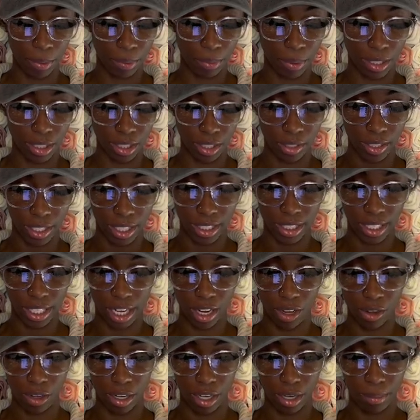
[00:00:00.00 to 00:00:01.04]
press on this that I
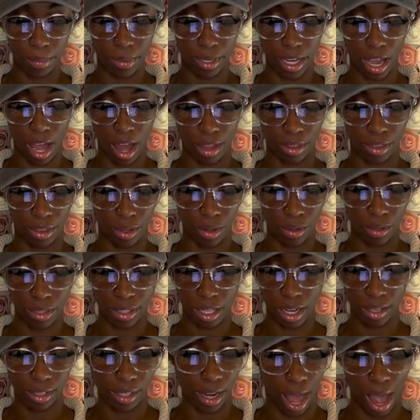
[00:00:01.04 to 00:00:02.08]
ordered, but y'all, those
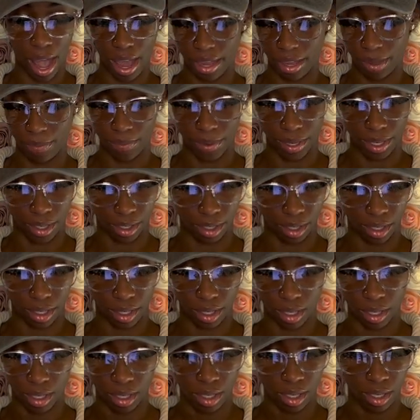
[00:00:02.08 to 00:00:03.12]
are not even
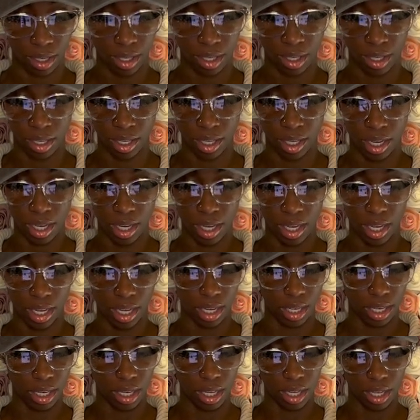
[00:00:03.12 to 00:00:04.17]

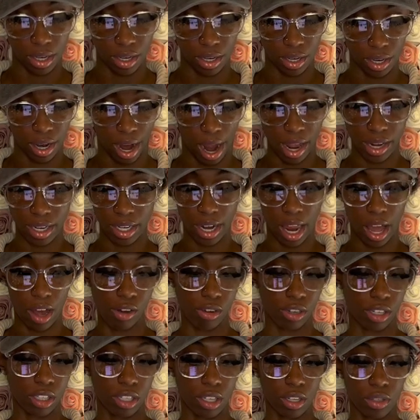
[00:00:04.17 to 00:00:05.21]
in here. I did not
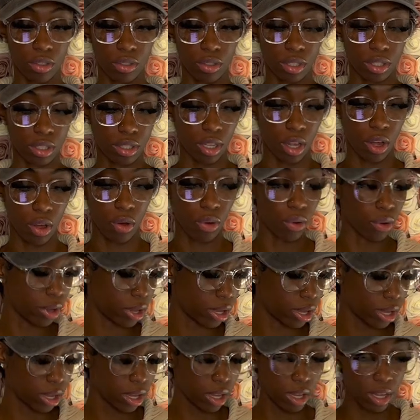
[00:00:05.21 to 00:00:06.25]
order those. So,
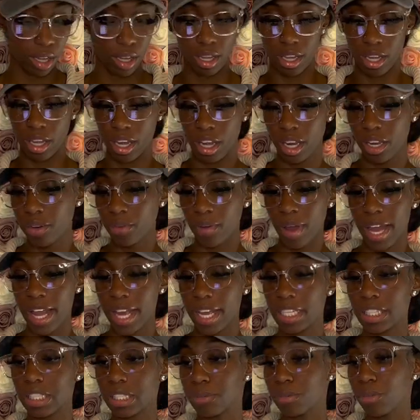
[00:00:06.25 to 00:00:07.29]

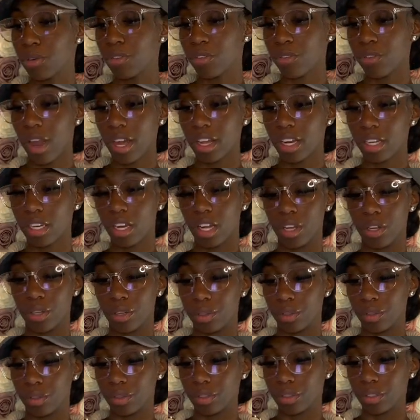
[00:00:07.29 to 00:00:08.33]
anyways, moving right
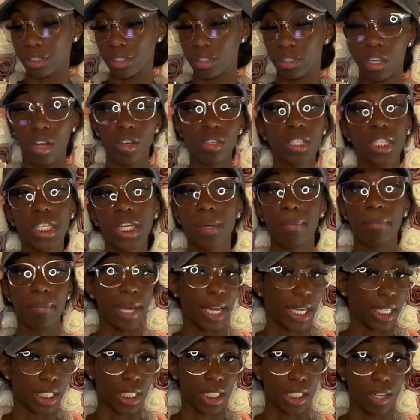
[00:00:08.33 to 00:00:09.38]
along. Those look a
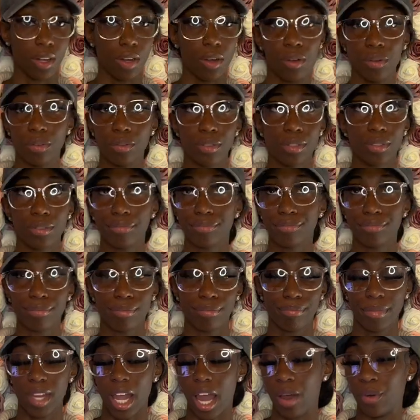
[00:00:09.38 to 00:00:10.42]
mess, though
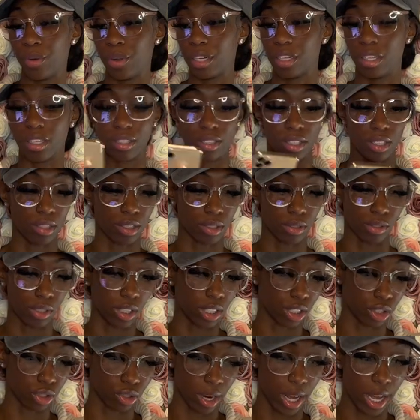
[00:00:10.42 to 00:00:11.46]
not wearing those. Those going to
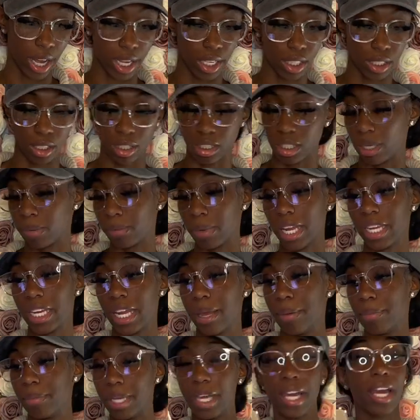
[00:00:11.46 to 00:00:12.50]
trash, something like
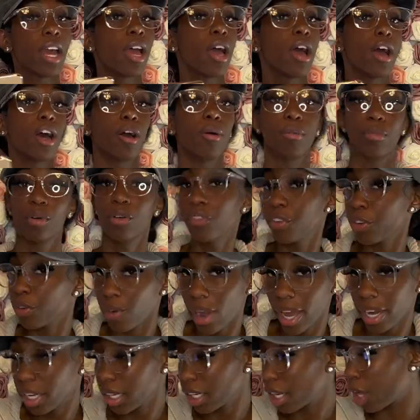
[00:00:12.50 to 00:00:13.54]
that. But moving right
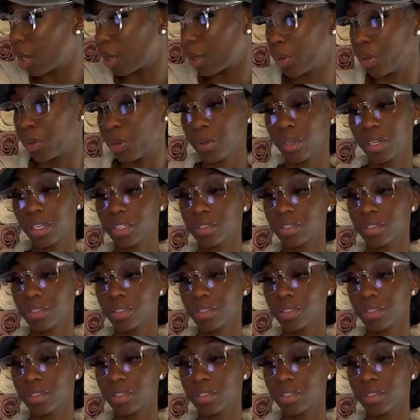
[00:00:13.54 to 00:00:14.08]
along,